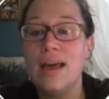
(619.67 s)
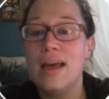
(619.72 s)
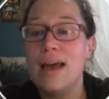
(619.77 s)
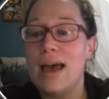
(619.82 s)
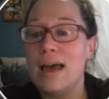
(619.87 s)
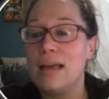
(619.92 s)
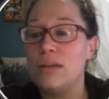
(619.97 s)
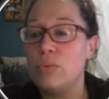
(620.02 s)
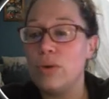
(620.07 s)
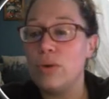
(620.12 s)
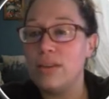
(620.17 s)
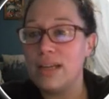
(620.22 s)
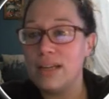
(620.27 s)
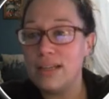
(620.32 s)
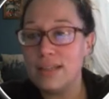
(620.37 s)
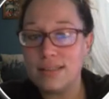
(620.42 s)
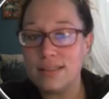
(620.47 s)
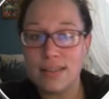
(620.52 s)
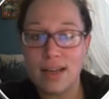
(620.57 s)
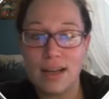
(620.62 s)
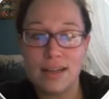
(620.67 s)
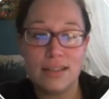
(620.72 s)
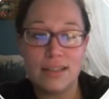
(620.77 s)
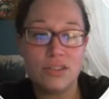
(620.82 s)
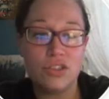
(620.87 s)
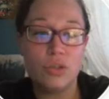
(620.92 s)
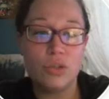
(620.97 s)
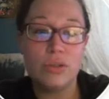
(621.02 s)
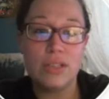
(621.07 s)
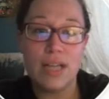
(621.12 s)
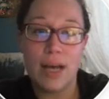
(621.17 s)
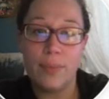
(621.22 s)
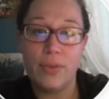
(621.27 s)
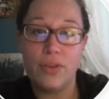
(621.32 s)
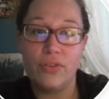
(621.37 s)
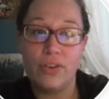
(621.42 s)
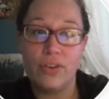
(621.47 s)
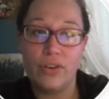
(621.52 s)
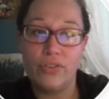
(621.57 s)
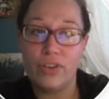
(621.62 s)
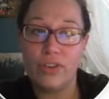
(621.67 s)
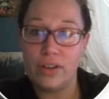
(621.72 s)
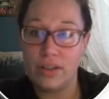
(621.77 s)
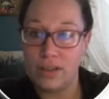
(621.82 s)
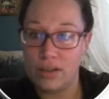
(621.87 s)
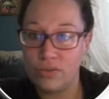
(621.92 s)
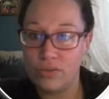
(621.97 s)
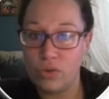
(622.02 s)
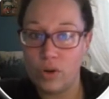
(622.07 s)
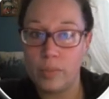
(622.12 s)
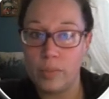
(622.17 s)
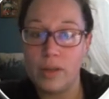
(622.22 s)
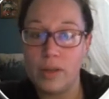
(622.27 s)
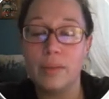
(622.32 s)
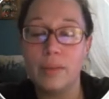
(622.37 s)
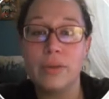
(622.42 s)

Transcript: And when they decided to adopt the fair funding formula,